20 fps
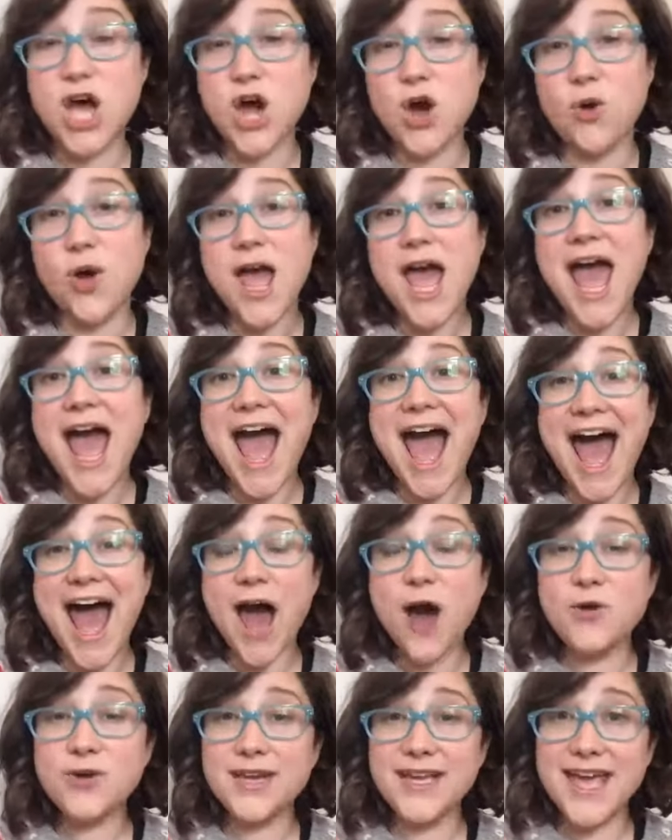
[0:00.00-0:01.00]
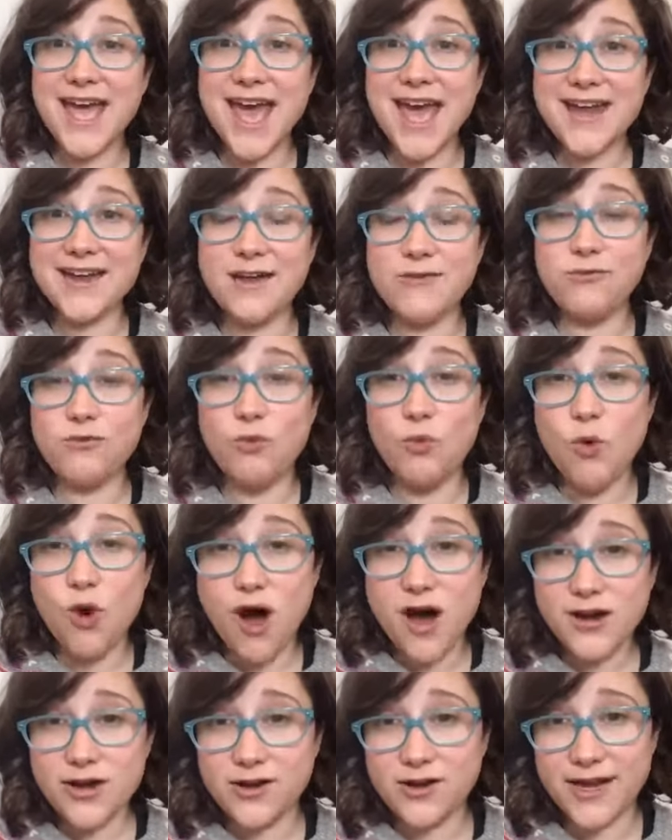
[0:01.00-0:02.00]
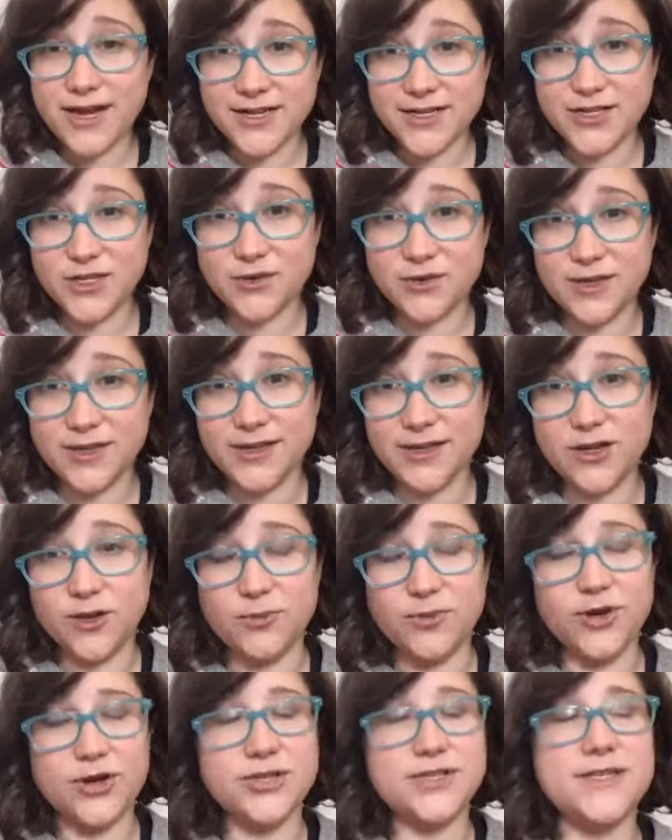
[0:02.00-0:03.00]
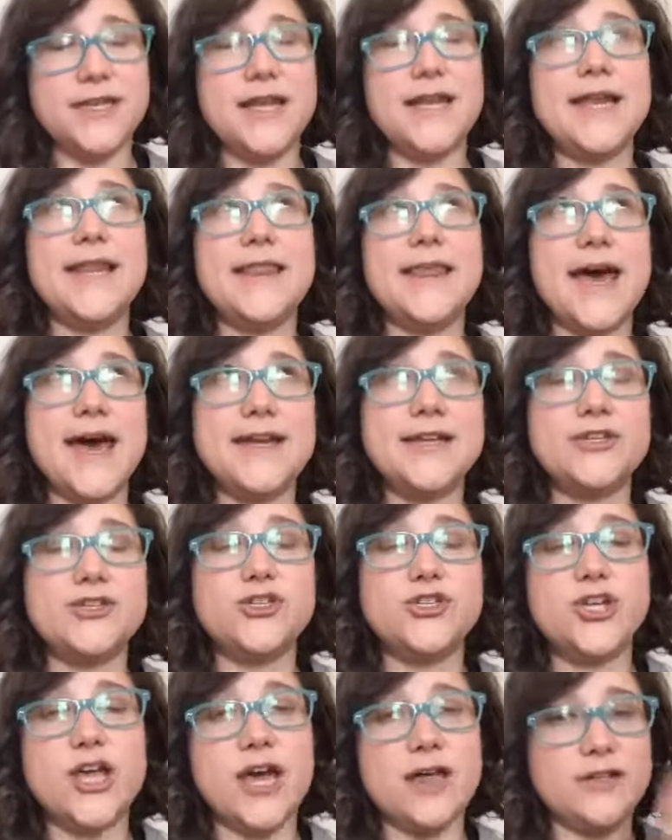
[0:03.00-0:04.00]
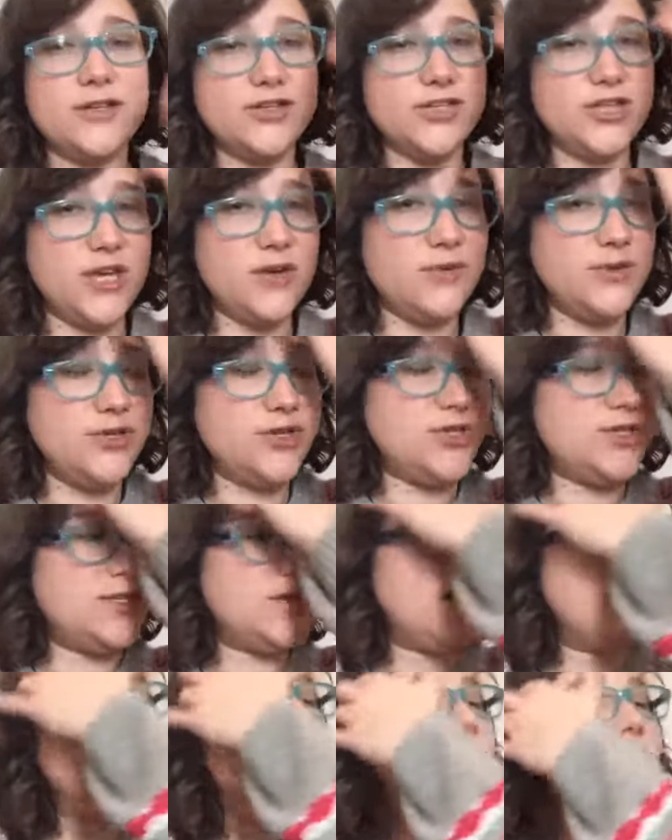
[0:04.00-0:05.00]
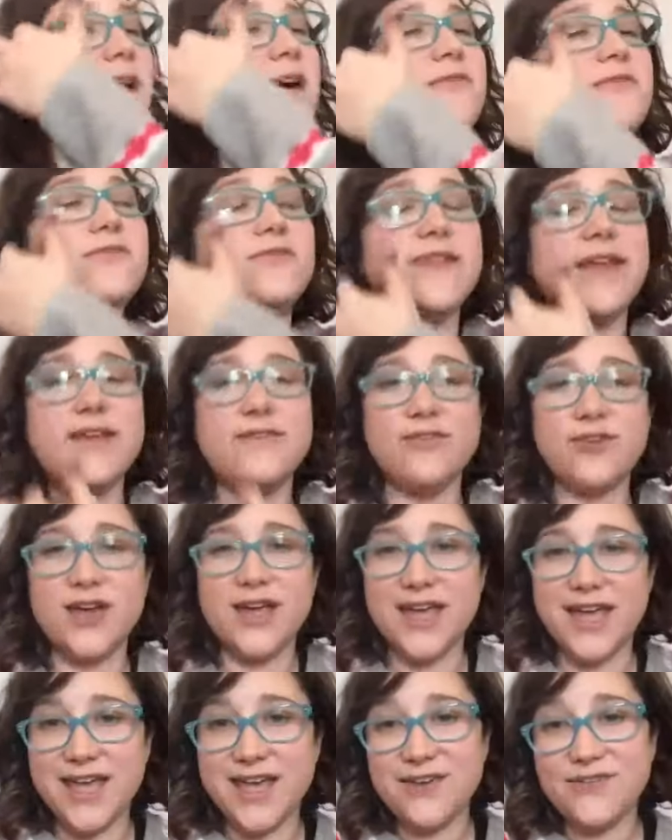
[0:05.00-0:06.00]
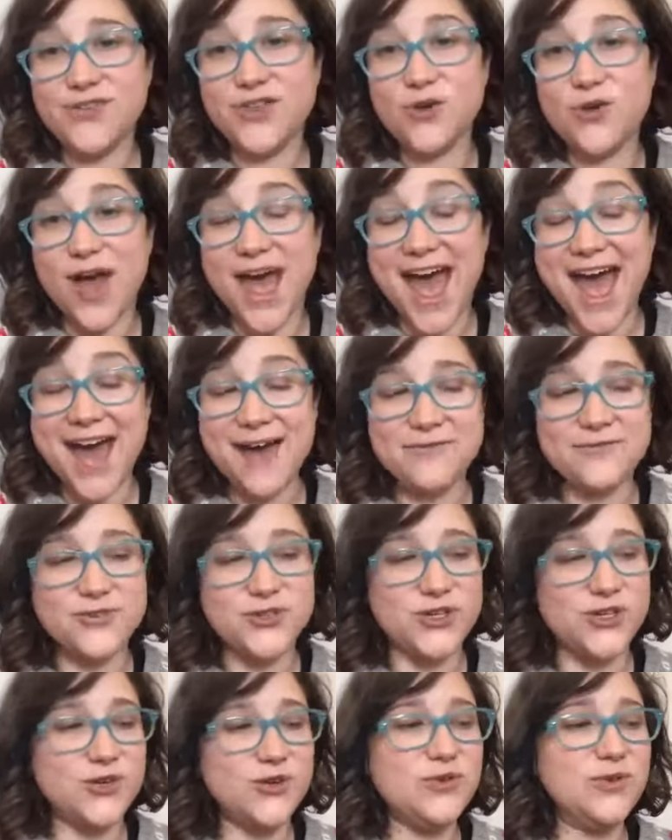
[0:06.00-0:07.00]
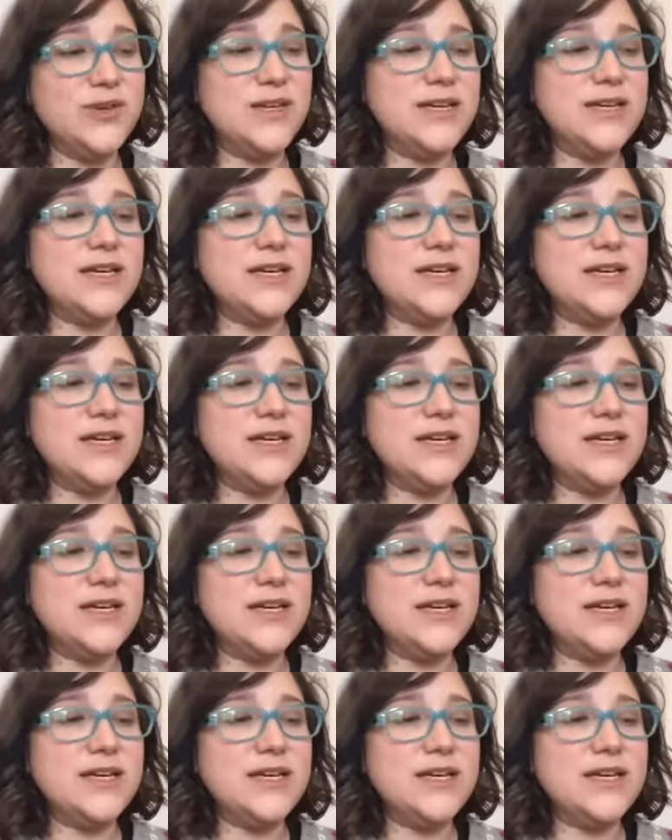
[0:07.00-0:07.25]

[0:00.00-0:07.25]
Oh, how to get enough water into a little person. That is challenging. We just talked about flavoring it if you have to.